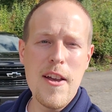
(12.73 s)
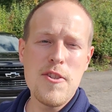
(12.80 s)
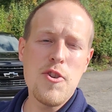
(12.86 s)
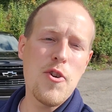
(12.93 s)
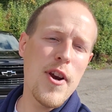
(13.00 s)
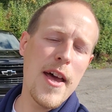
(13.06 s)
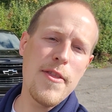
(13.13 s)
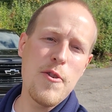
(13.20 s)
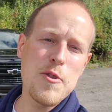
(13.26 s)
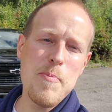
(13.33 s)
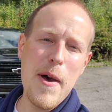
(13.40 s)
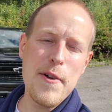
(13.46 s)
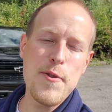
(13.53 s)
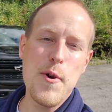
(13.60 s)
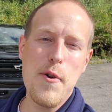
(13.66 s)
Turn on those
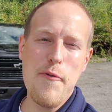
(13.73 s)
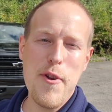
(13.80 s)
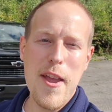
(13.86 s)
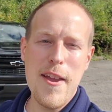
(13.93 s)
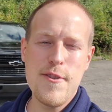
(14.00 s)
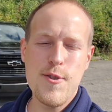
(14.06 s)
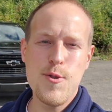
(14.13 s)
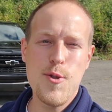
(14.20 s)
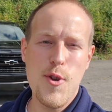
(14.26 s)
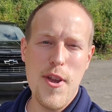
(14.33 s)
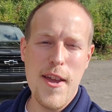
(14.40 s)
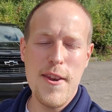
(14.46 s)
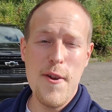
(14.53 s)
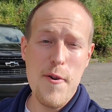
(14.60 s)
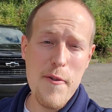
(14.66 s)
bell notifications so you
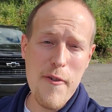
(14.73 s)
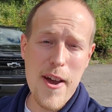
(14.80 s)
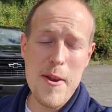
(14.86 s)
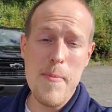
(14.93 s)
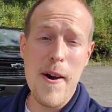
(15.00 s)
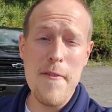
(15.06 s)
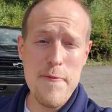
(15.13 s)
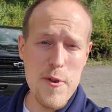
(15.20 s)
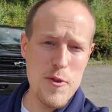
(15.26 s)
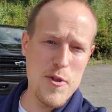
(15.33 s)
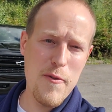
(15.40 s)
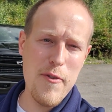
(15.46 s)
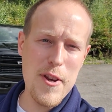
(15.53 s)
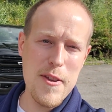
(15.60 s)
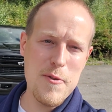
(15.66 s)
get notified about
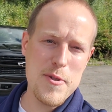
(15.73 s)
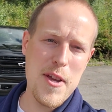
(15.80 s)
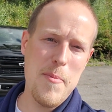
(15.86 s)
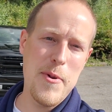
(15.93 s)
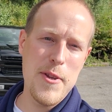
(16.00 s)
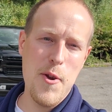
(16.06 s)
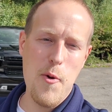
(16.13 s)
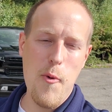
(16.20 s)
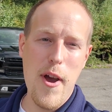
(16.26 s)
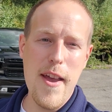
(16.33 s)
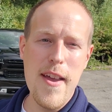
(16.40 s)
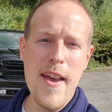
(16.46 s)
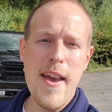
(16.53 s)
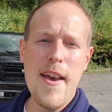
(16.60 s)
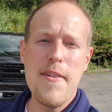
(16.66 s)
future videos coming your way.